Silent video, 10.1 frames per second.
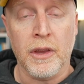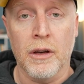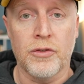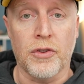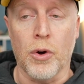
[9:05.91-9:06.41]

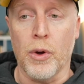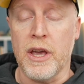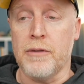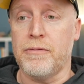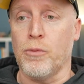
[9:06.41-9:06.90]
So
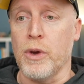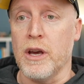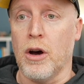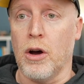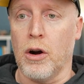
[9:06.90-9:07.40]
if we
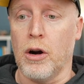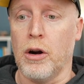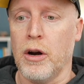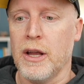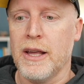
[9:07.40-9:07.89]

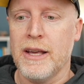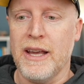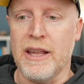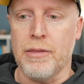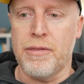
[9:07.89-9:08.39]
are,
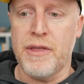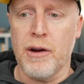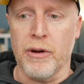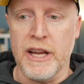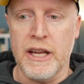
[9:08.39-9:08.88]
in
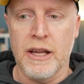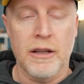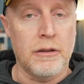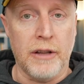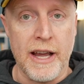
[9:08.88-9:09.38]
theory,
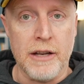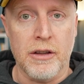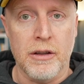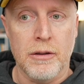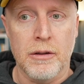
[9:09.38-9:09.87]
late,
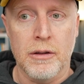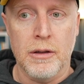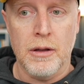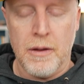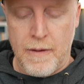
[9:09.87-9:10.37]

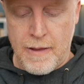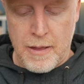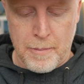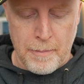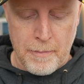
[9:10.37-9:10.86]

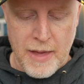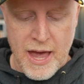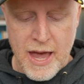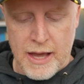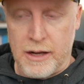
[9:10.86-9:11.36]

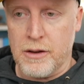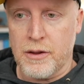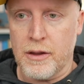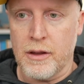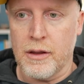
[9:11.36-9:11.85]
and
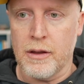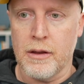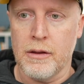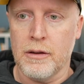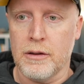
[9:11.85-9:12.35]

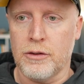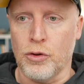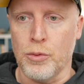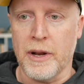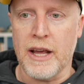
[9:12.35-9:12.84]

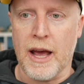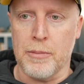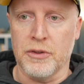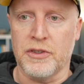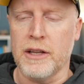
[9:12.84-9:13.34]
too many
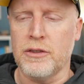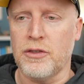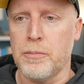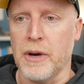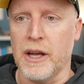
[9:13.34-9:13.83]
ampersands,
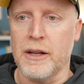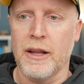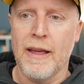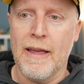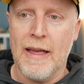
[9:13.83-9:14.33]
but
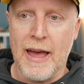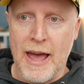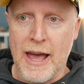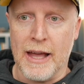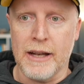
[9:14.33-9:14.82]

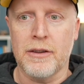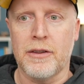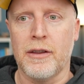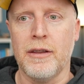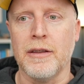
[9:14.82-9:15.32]
and
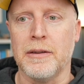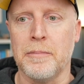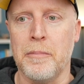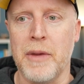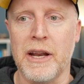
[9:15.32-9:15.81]

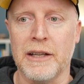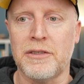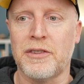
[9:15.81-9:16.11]
minutes